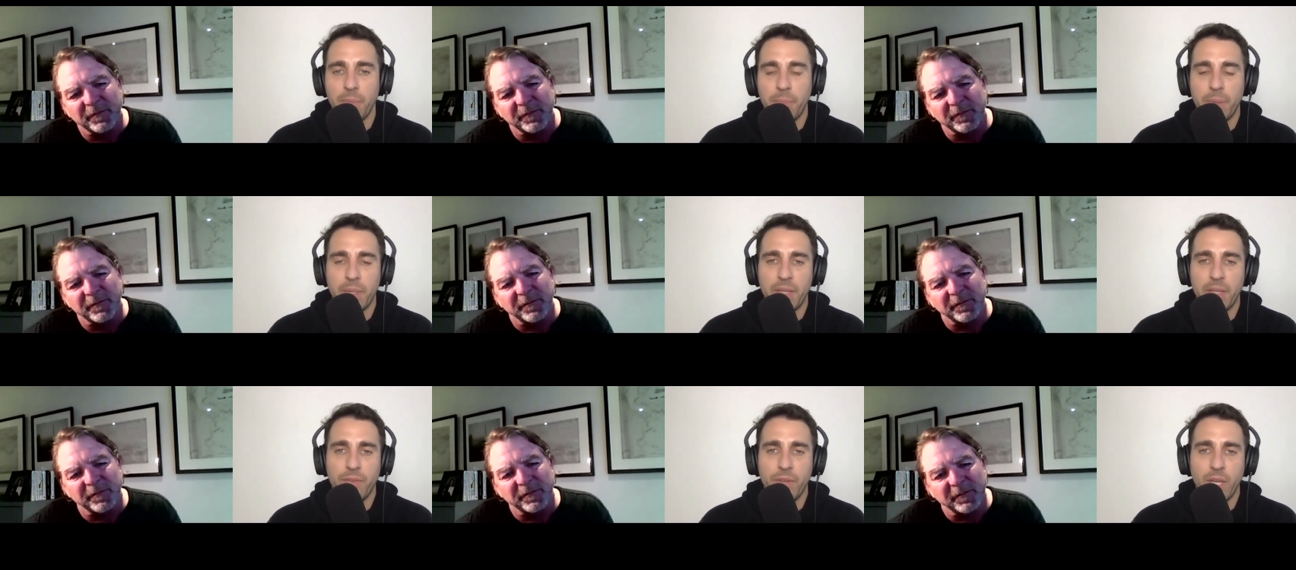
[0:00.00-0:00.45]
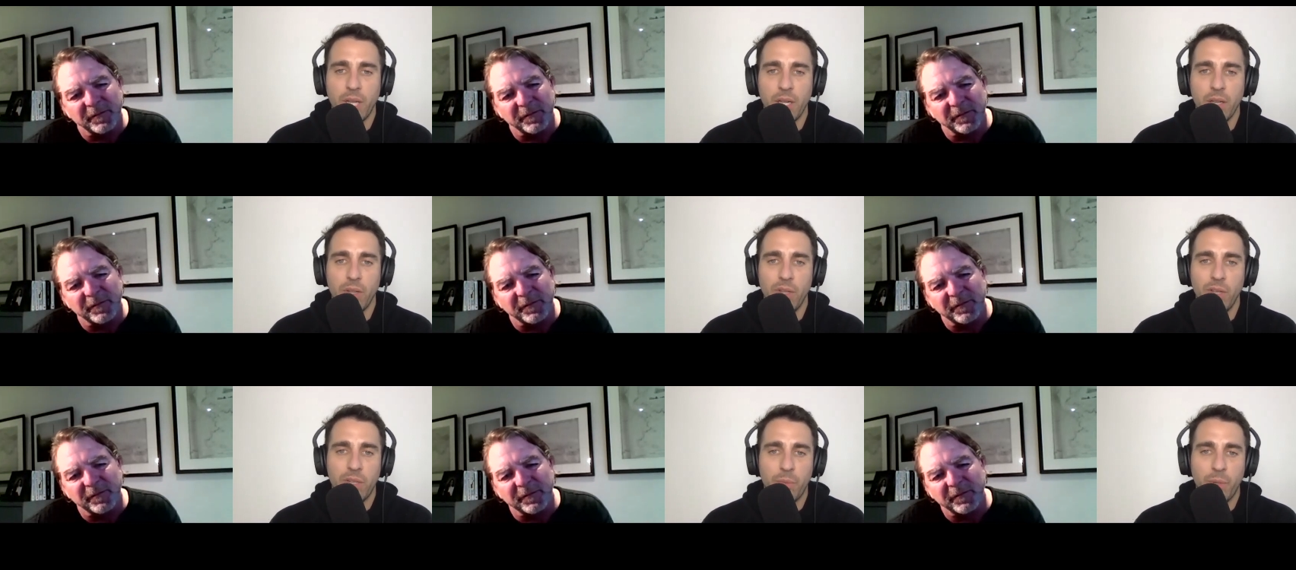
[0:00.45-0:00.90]
Speaker 1: But if you kind of
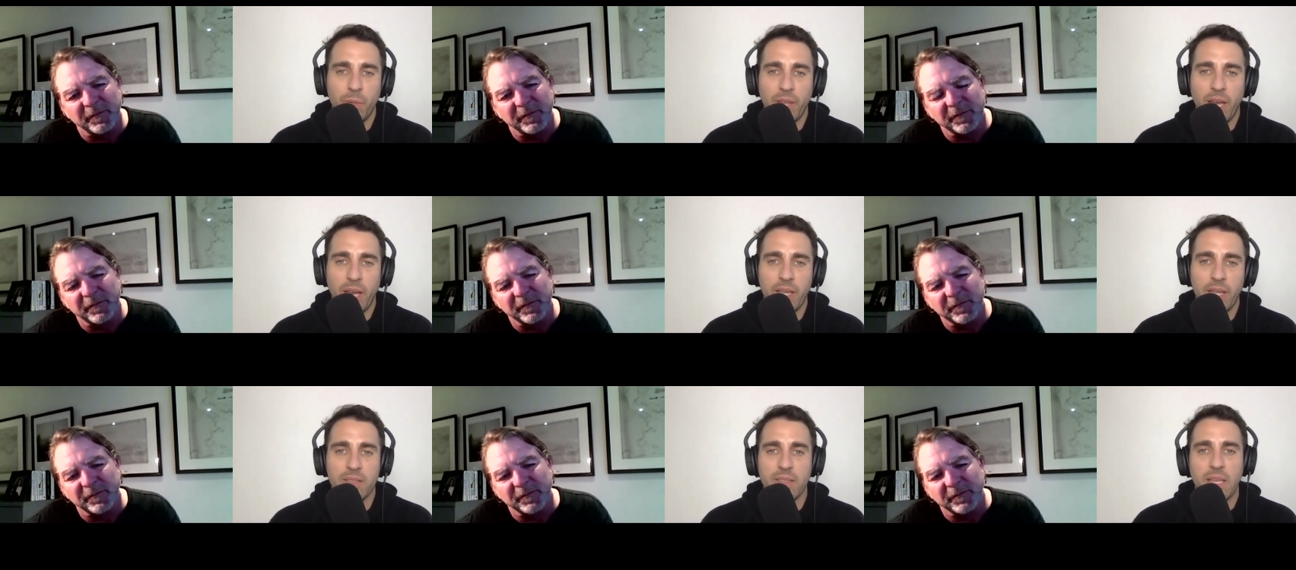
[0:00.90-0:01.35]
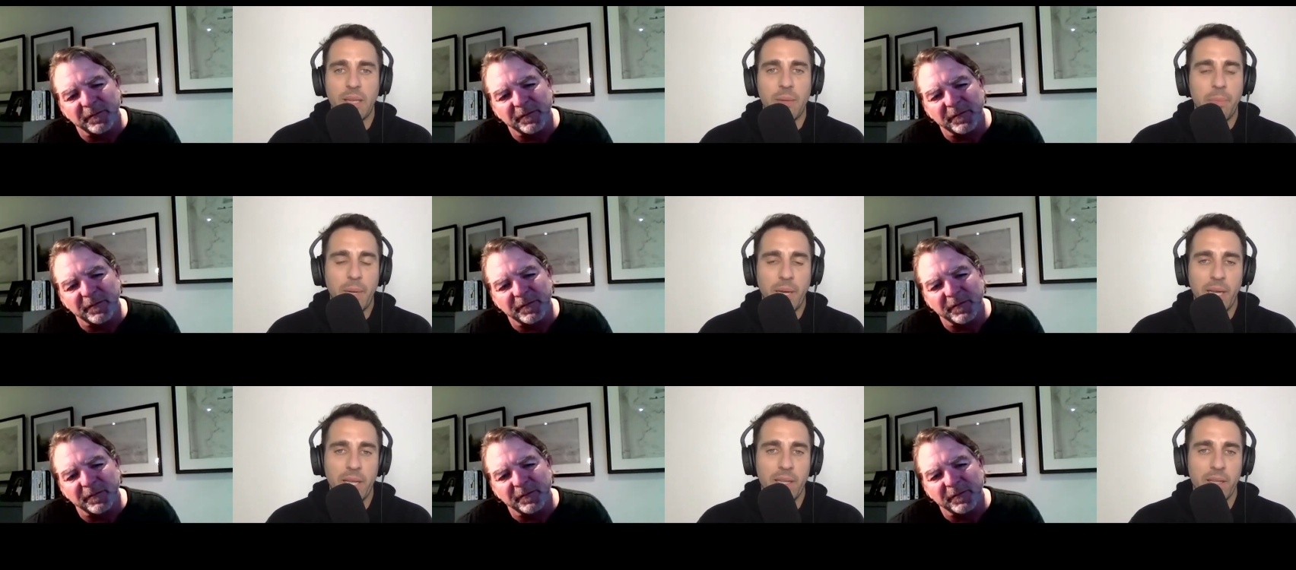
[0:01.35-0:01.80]
look with hindsight
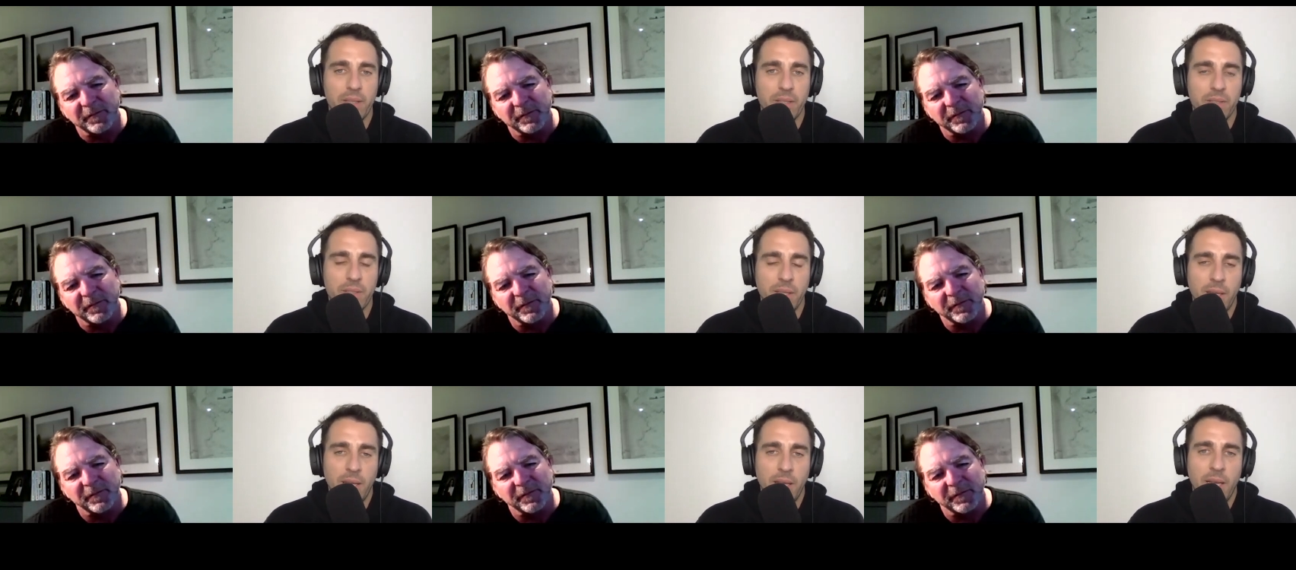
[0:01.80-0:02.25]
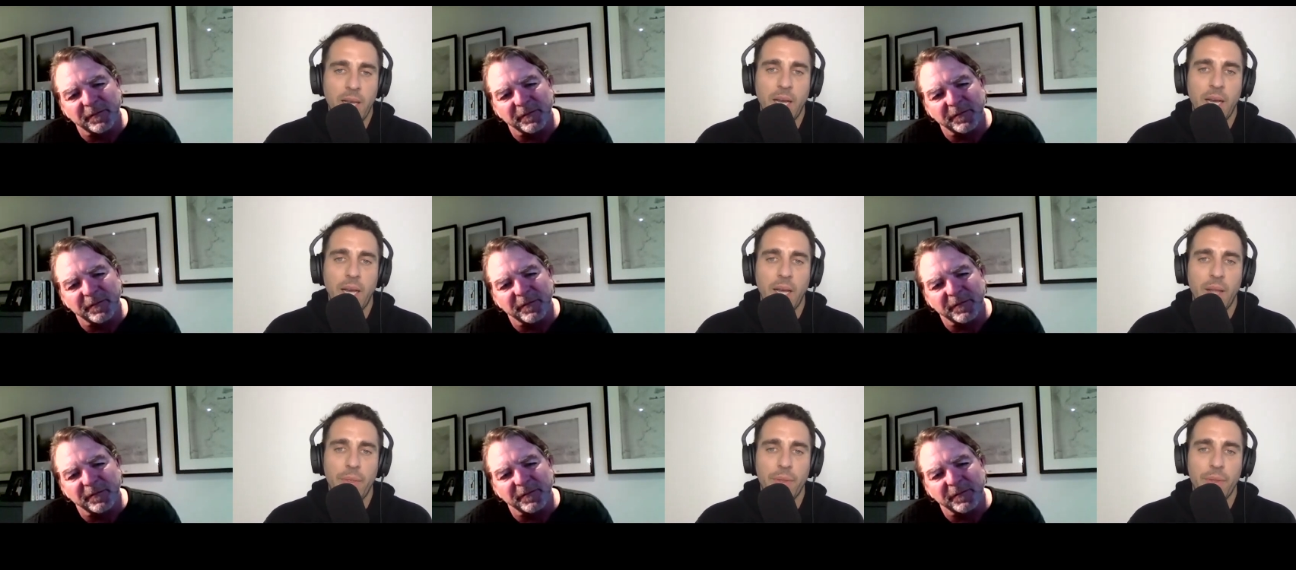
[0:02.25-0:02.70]
bias,
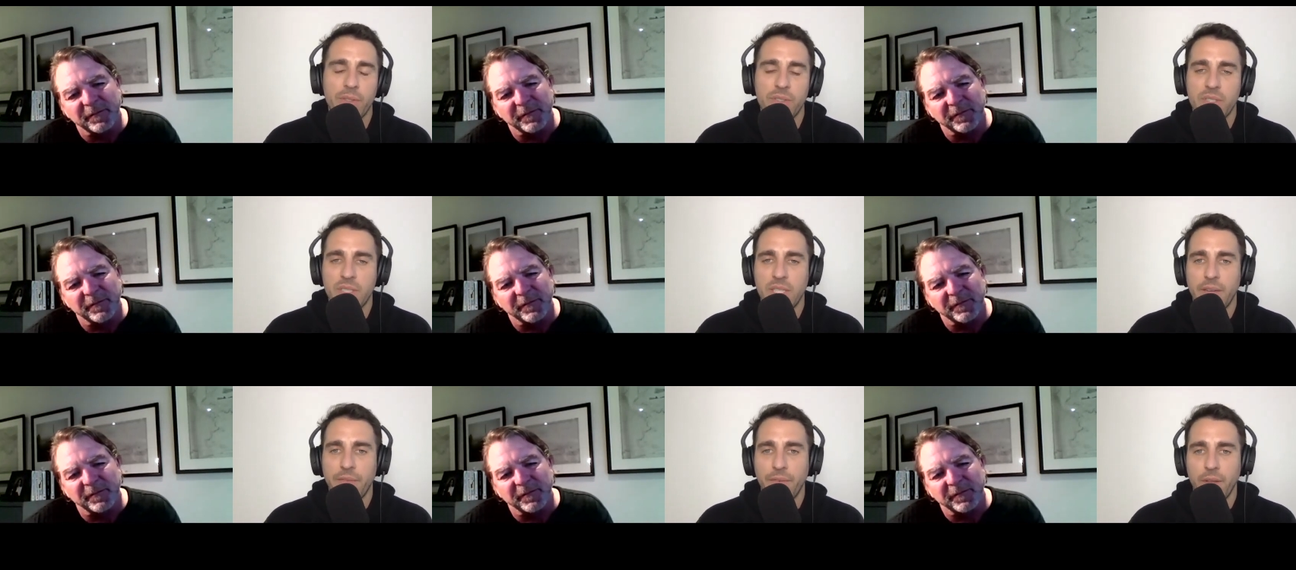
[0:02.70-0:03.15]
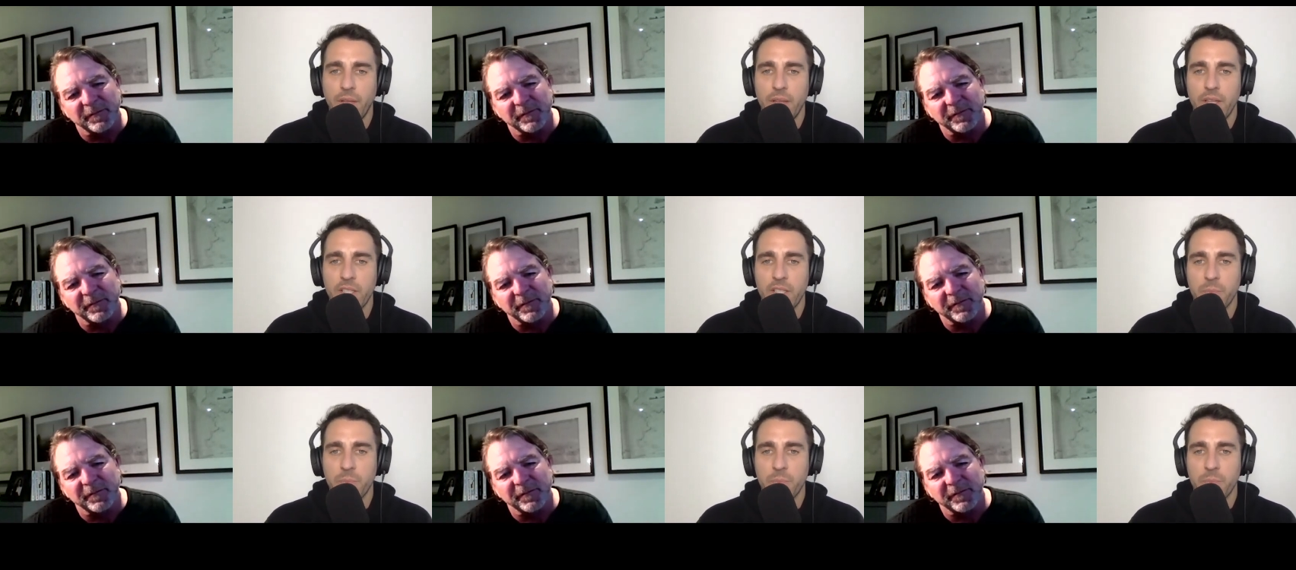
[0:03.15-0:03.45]
there's definitely this